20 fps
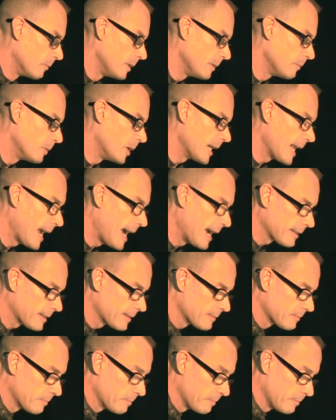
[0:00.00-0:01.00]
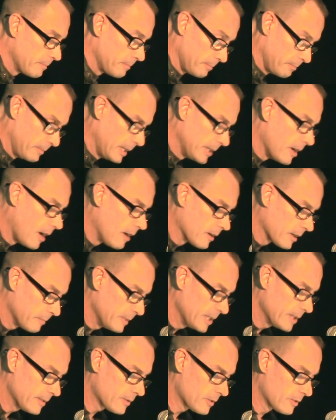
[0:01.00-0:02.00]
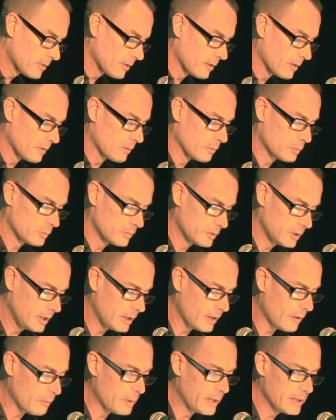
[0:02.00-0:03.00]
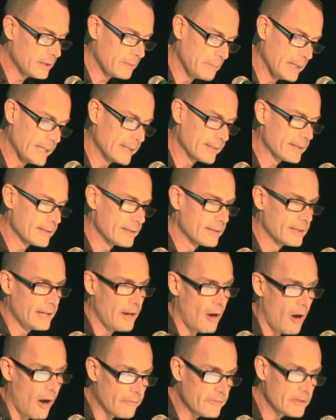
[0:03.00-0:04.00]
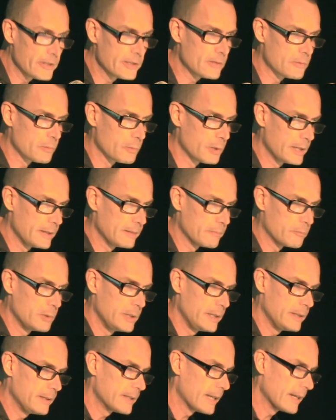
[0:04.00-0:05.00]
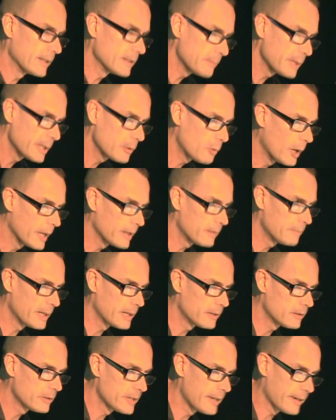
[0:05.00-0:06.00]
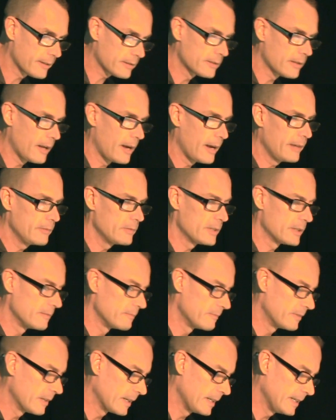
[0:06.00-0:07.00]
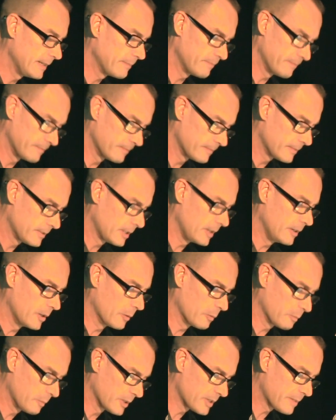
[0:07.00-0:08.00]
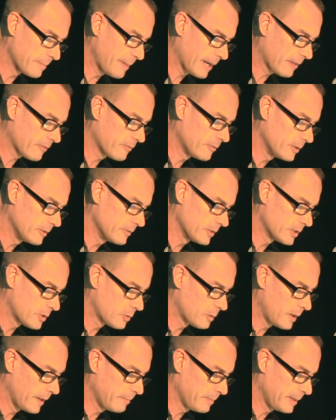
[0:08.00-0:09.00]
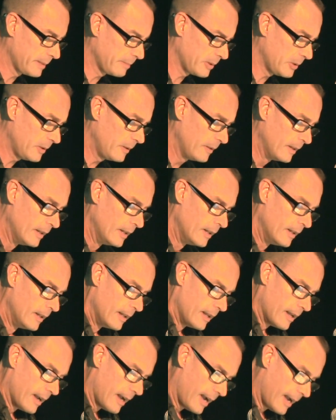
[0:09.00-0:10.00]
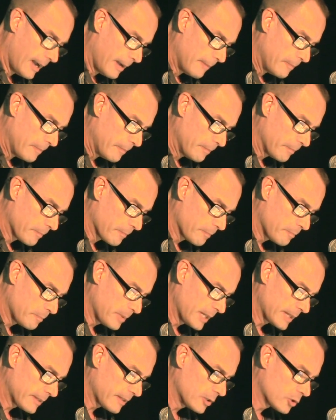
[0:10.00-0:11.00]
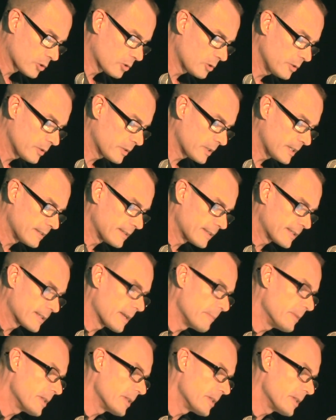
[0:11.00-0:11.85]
we want to act monogamous, or when you meet us in the office, we tend to be quiet about our sex lives and very respectful as straight people. But the truth is